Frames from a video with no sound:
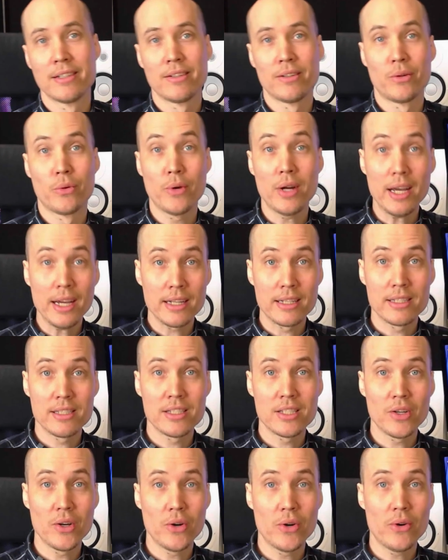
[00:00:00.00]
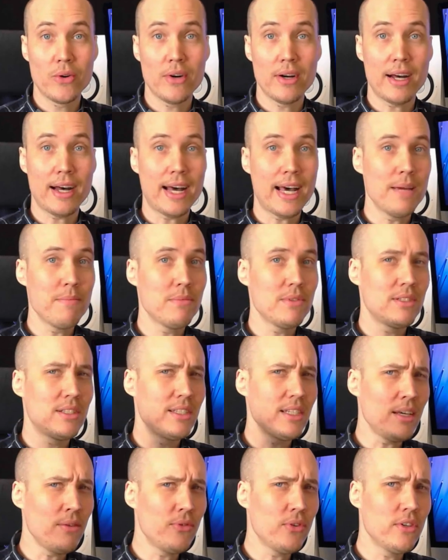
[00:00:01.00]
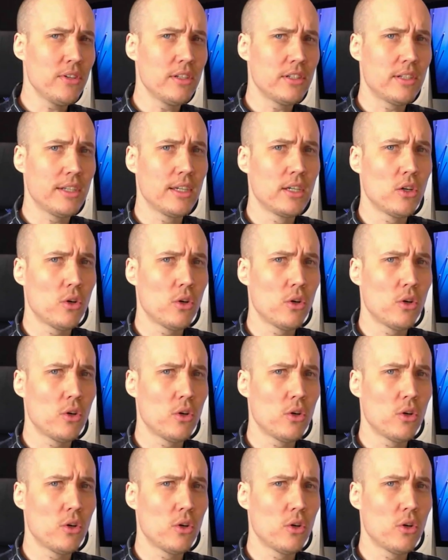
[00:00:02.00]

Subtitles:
Alright, so I'm definitely